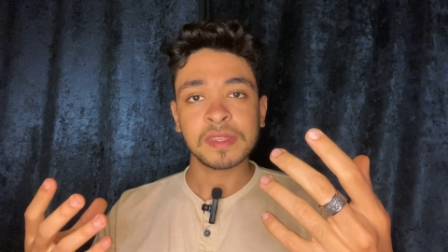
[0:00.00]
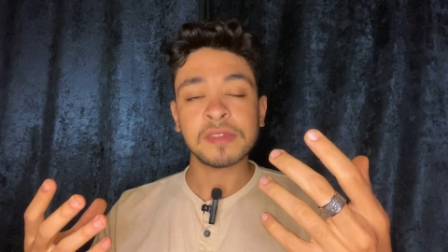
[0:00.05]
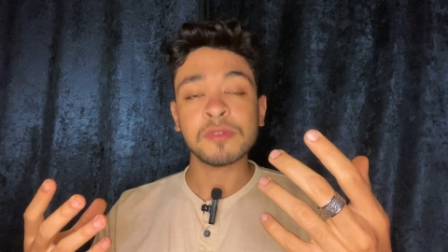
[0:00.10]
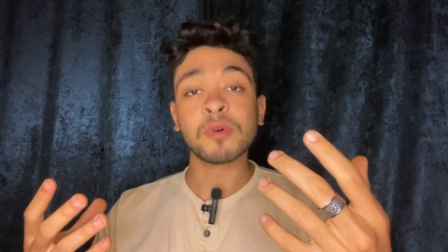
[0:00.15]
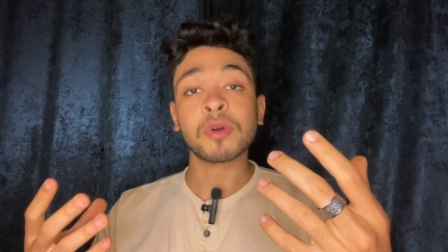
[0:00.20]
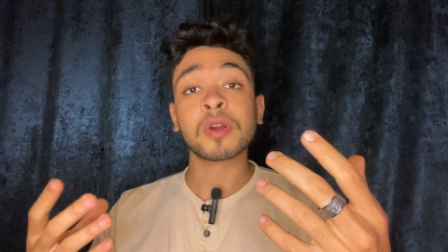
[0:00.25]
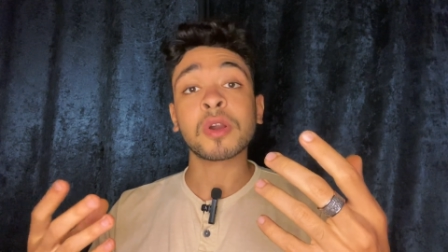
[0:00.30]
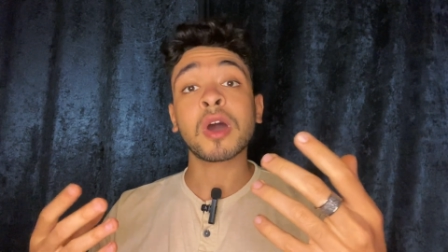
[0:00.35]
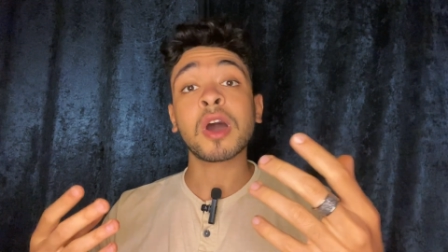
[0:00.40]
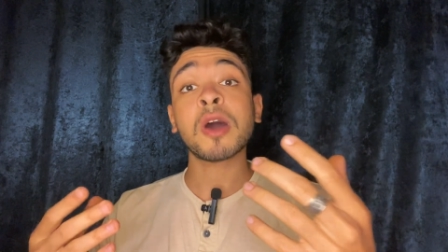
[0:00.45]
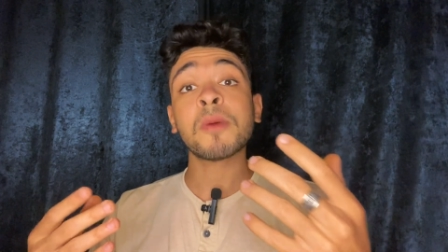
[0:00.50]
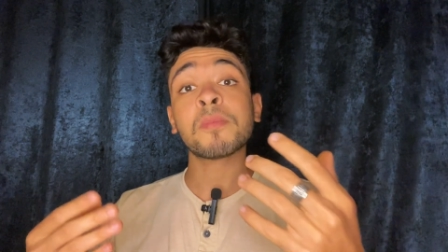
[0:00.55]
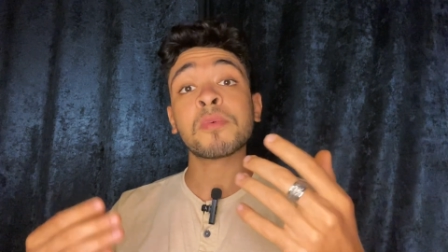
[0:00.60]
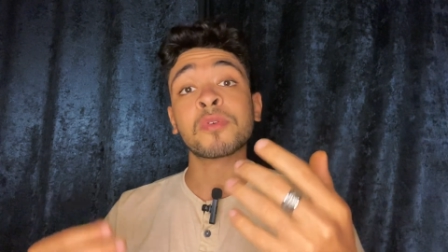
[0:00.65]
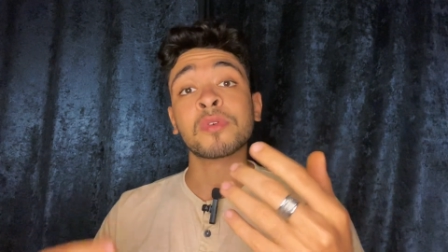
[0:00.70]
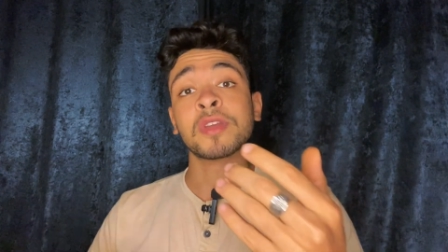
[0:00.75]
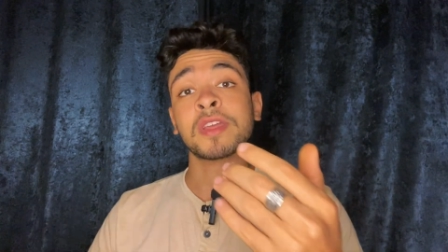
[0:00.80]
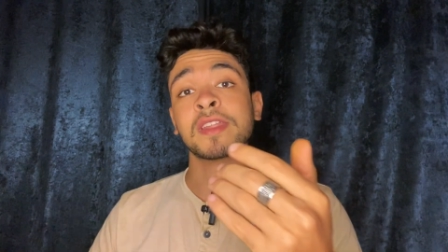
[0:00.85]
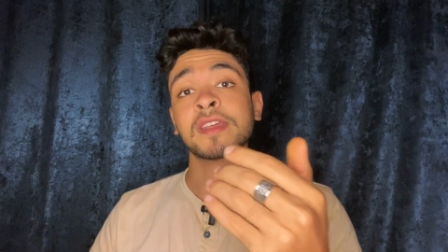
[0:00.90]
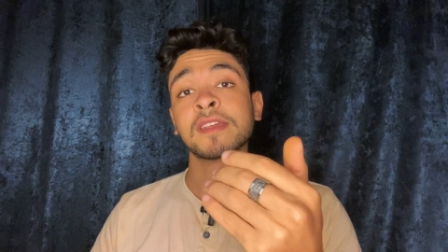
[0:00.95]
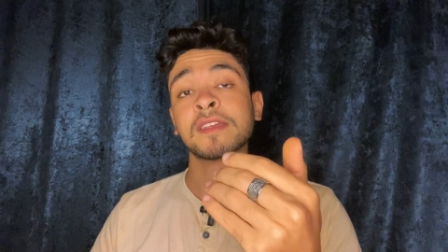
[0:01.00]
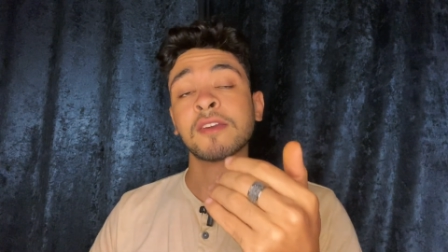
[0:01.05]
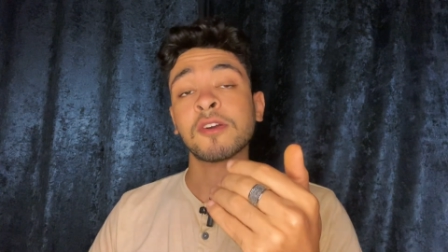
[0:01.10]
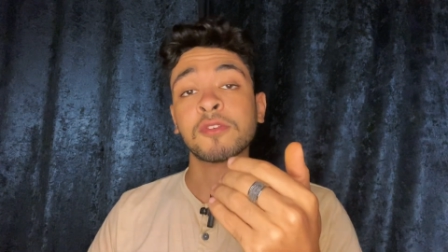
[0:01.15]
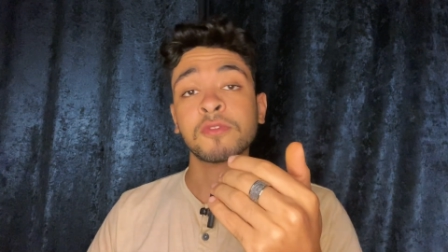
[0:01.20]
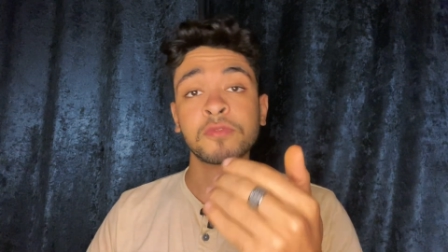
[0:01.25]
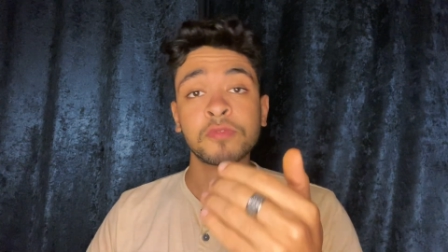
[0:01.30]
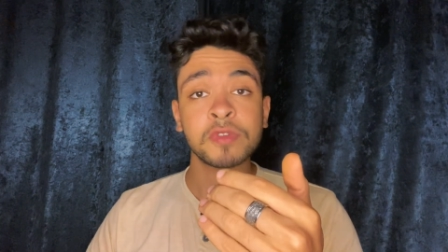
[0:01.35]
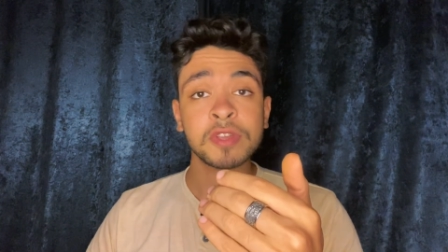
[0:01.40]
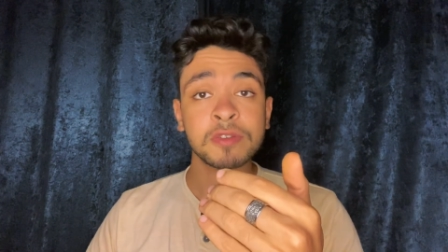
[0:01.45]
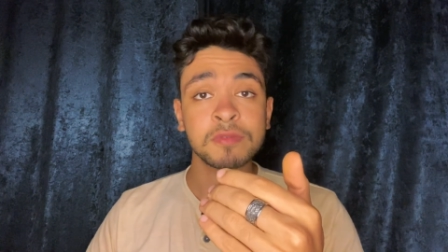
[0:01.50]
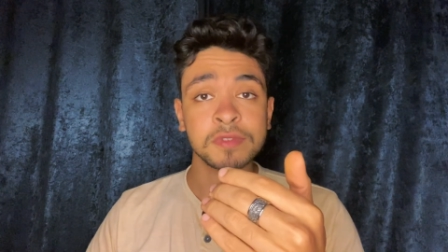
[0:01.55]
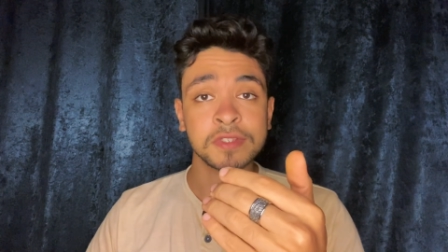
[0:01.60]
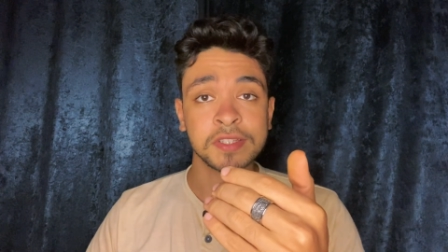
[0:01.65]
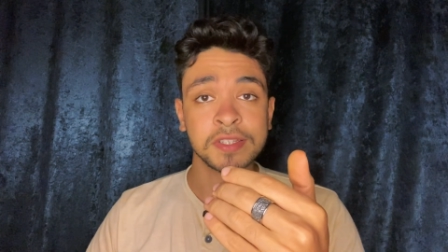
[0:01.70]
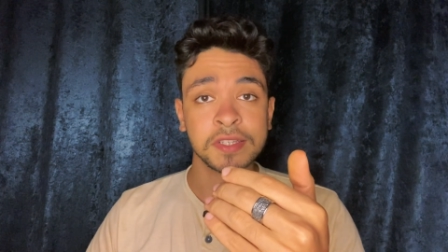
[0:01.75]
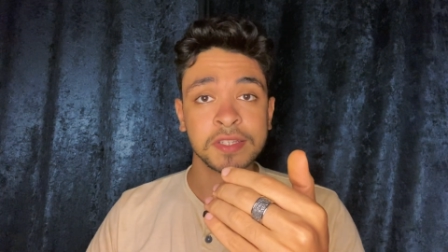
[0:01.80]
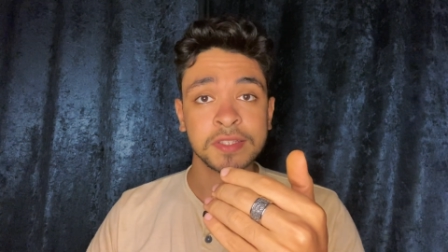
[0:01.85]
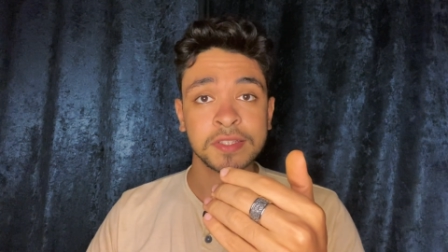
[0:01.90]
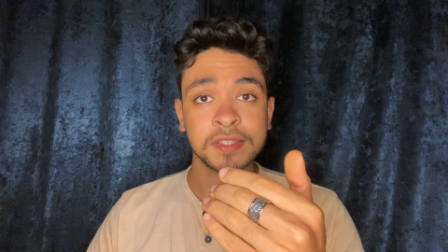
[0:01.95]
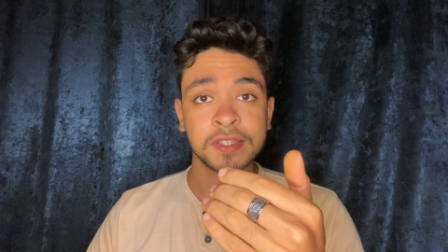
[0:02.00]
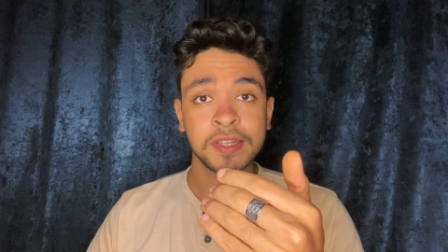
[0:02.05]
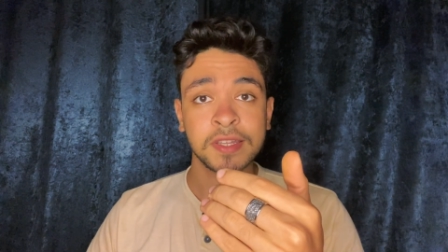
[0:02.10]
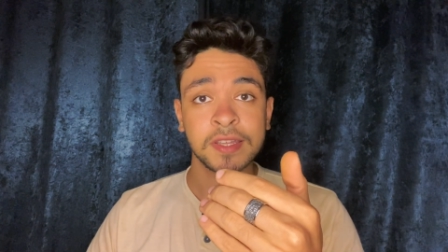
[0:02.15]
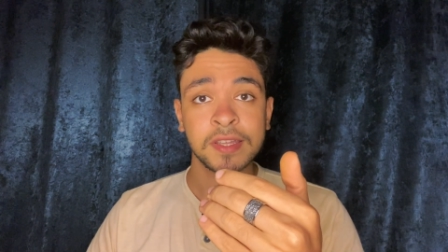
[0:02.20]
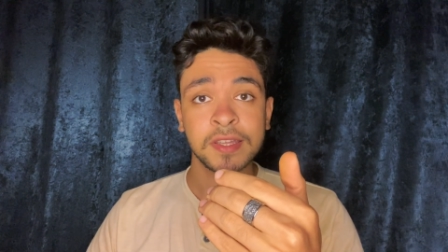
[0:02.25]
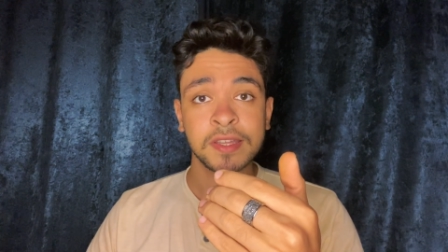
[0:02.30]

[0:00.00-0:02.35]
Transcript: You are operating on frequencies.